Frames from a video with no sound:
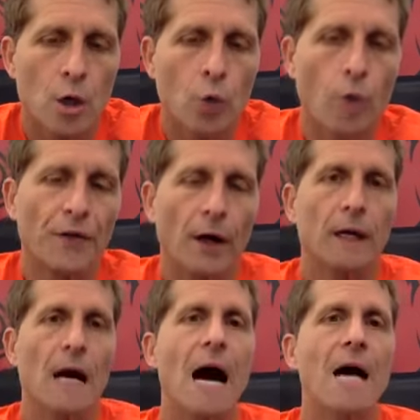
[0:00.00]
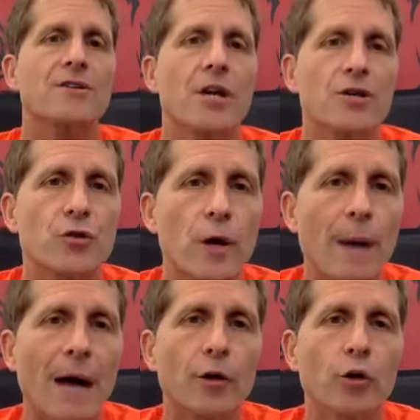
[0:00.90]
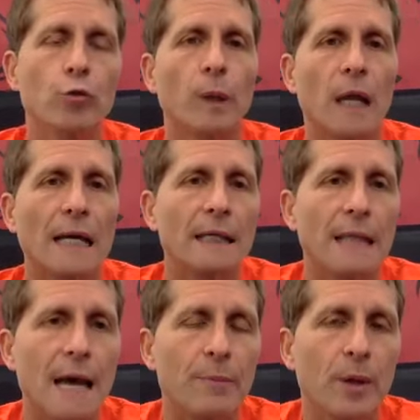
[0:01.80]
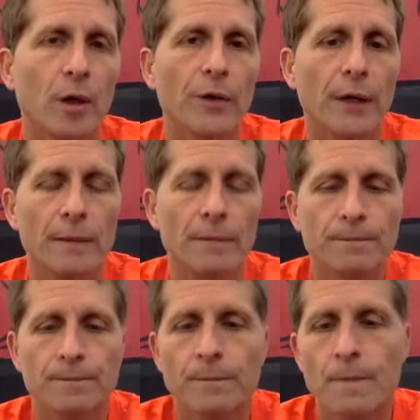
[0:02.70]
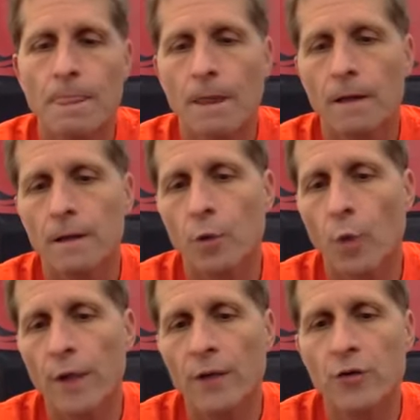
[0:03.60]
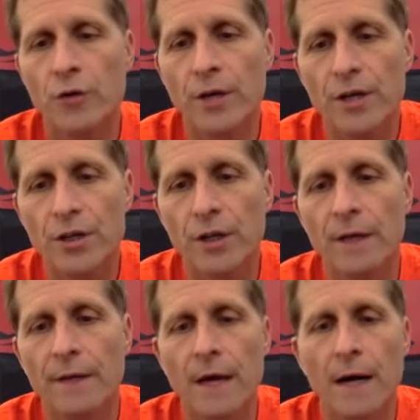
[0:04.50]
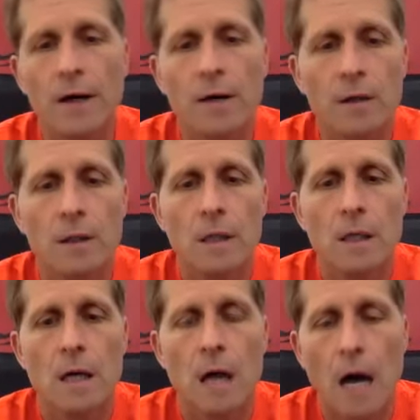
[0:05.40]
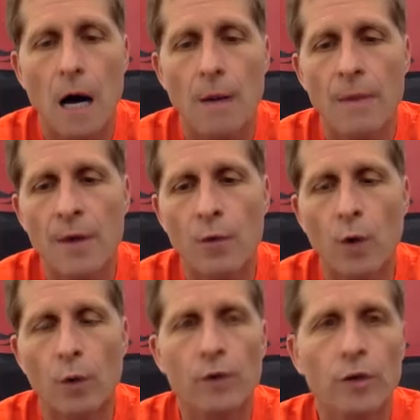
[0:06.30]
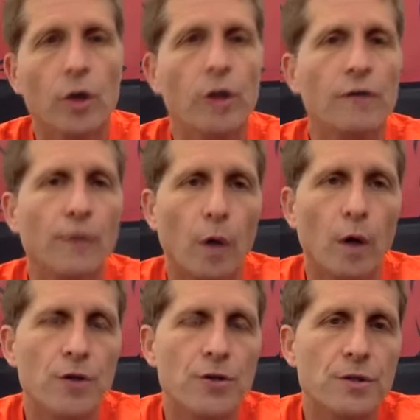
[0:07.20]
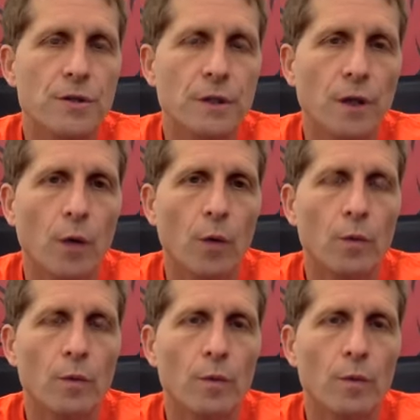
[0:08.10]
with our guys, history about who played in that building, the winning tradition in there. And then what we're looking for is, you know,